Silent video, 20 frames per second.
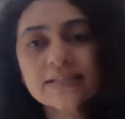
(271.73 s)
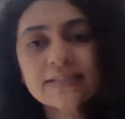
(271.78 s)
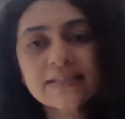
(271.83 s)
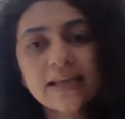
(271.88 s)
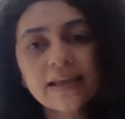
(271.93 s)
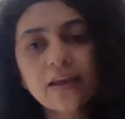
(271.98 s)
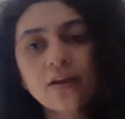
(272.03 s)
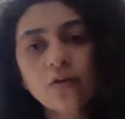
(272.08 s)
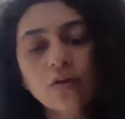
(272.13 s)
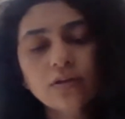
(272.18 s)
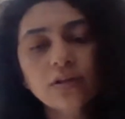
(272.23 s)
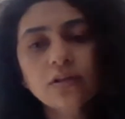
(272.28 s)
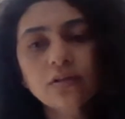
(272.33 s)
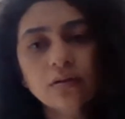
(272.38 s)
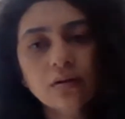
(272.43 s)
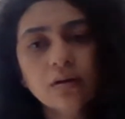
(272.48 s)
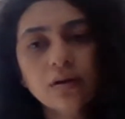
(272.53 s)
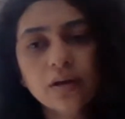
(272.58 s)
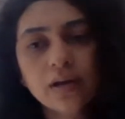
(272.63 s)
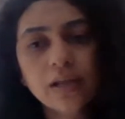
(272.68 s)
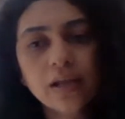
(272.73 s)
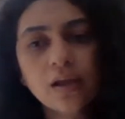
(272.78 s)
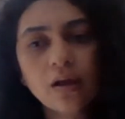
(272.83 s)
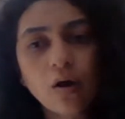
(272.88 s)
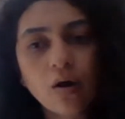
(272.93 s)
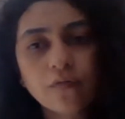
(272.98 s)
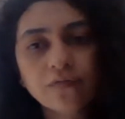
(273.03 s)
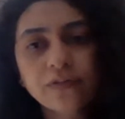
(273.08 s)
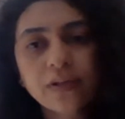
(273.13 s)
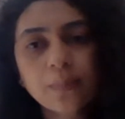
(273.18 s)
The second or the third day
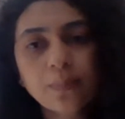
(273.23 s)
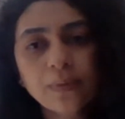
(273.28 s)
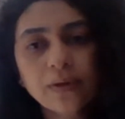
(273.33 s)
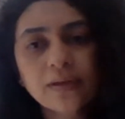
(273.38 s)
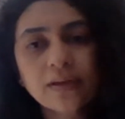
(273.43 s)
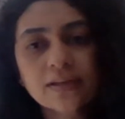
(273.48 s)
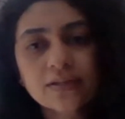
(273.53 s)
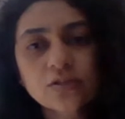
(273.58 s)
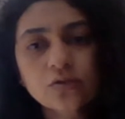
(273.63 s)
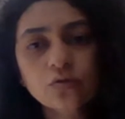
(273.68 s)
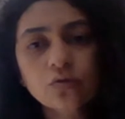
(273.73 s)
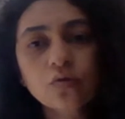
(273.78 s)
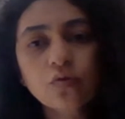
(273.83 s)
of the periods,